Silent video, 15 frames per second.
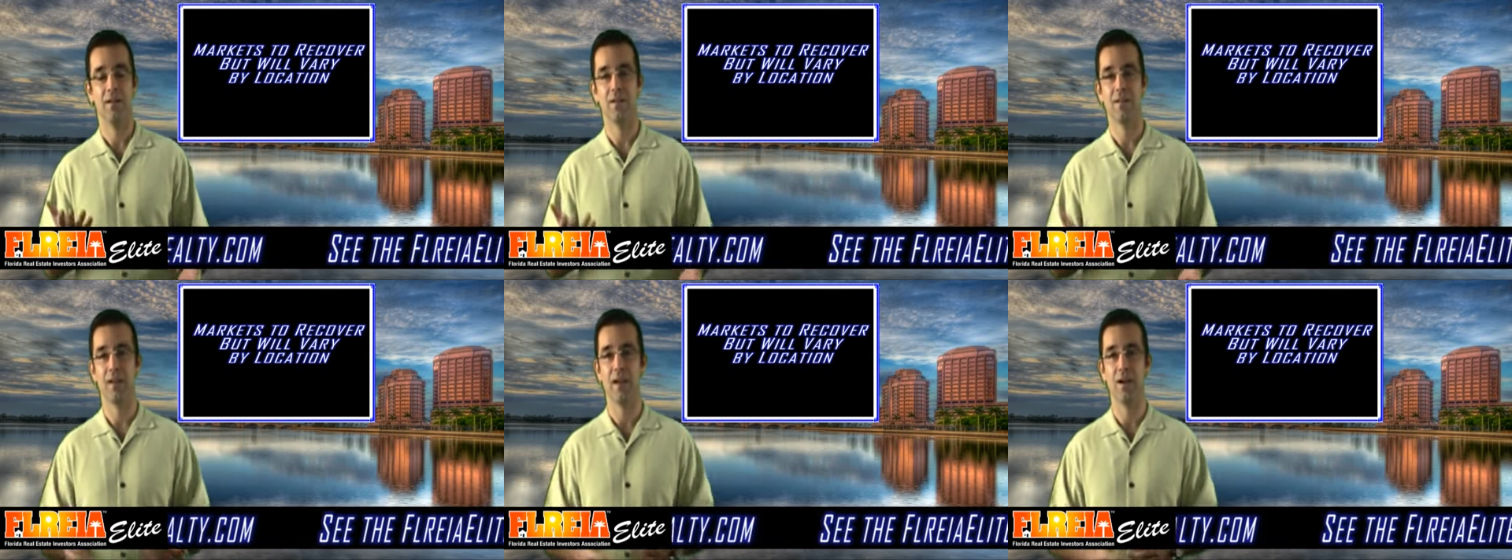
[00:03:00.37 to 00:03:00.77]

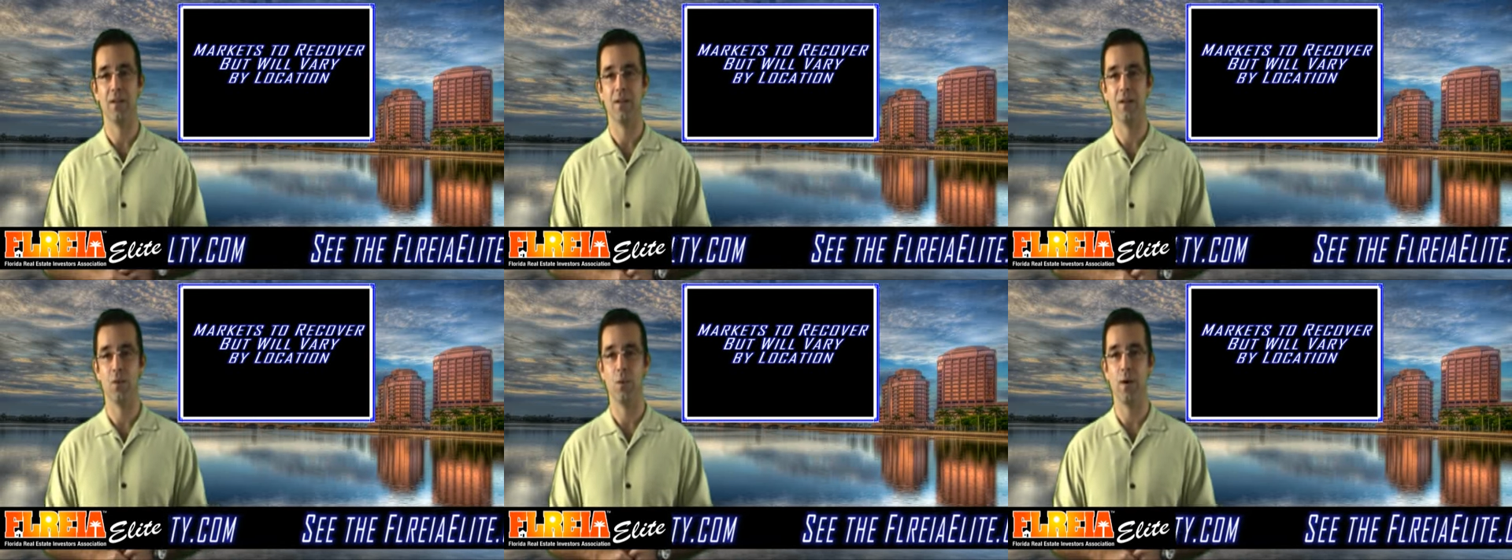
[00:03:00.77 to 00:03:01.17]
scale
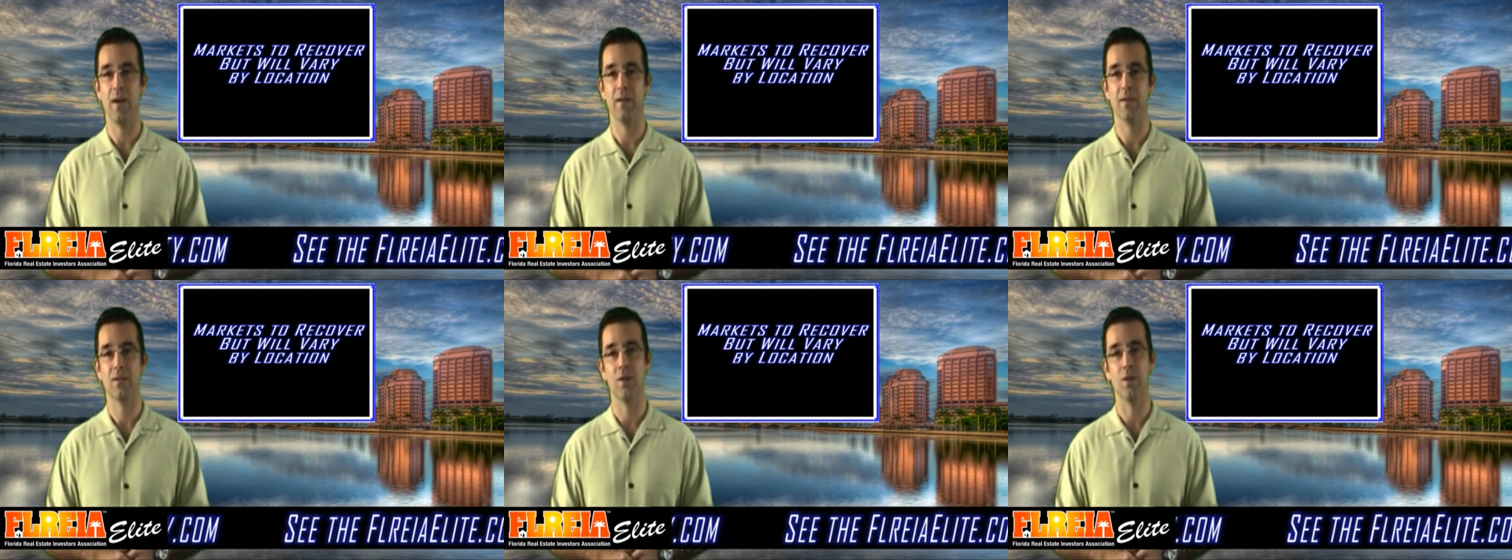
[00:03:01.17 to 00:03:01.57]
the other
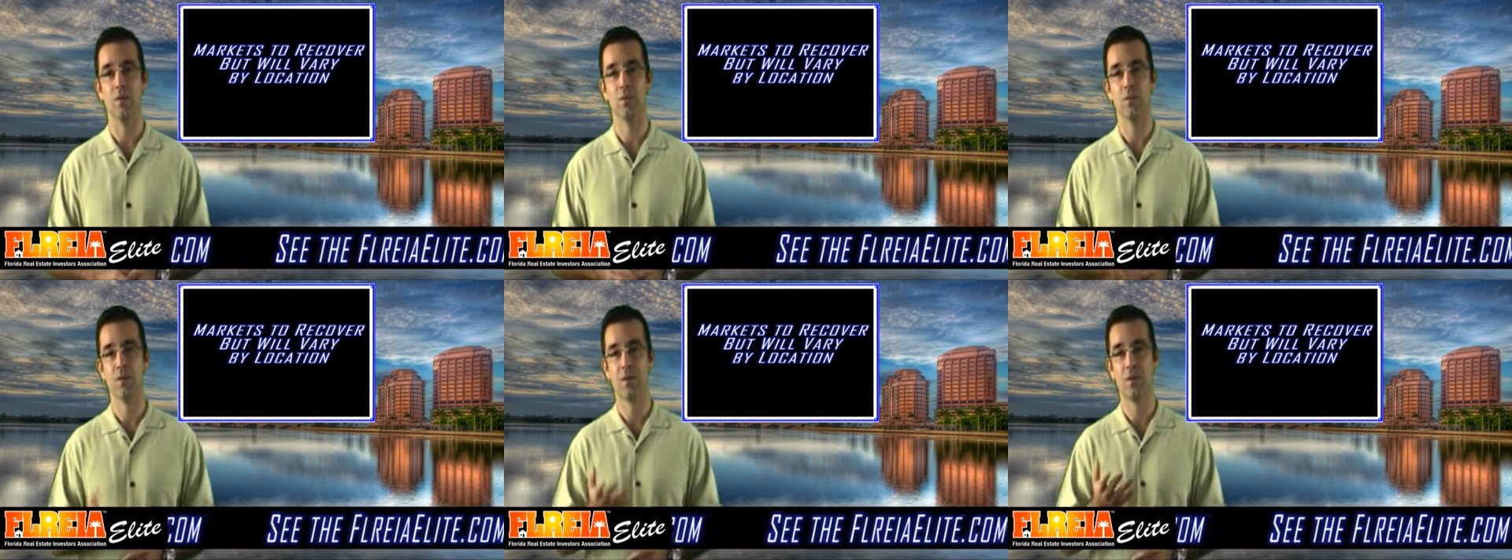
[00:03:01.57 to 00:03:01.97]
way?
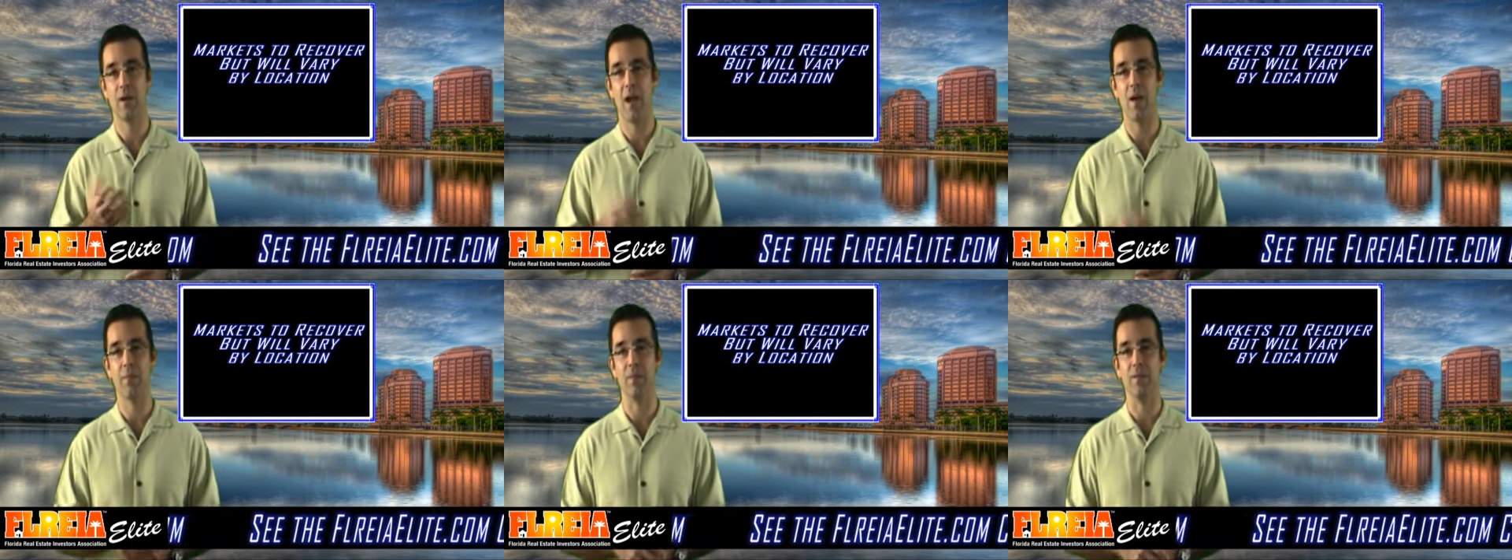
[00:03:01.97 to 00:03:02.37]
So we'll see
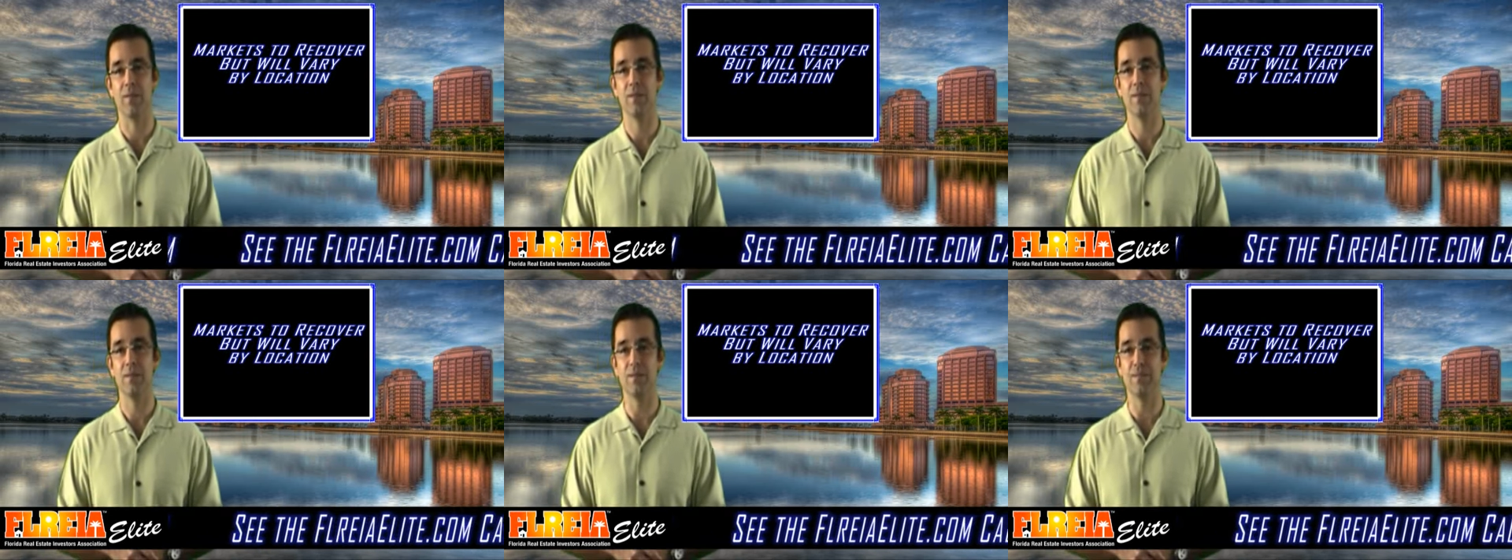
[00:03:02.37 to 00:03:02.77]
what
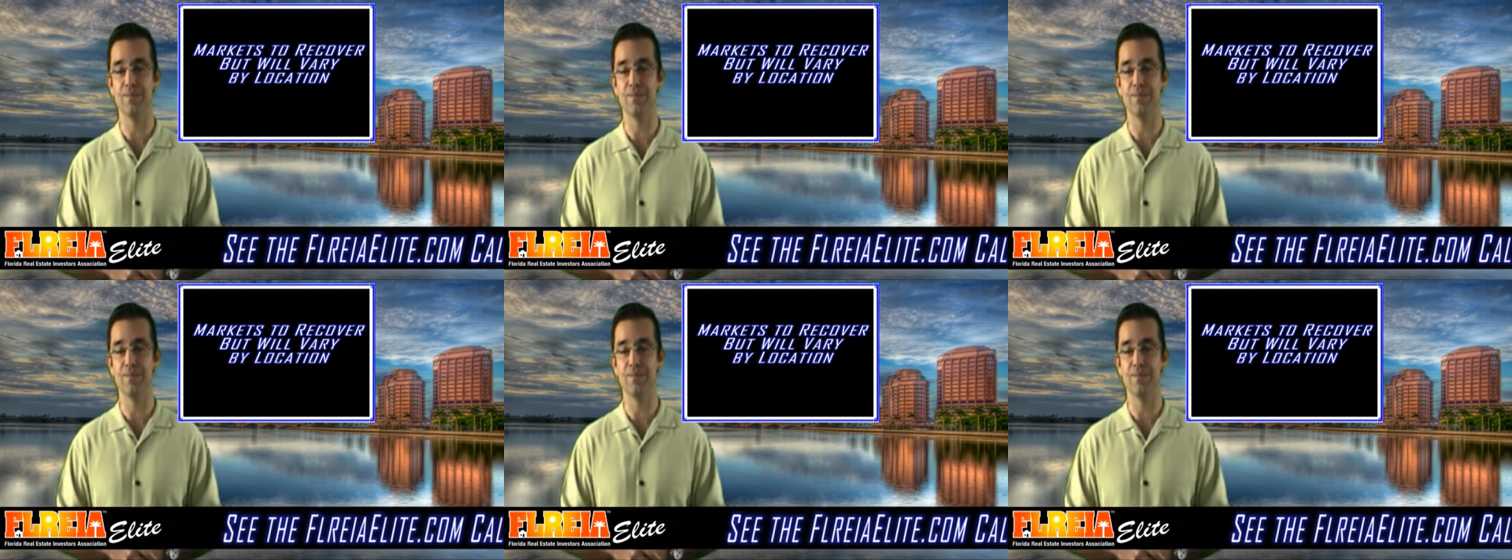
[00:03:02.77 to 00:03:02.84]
happens.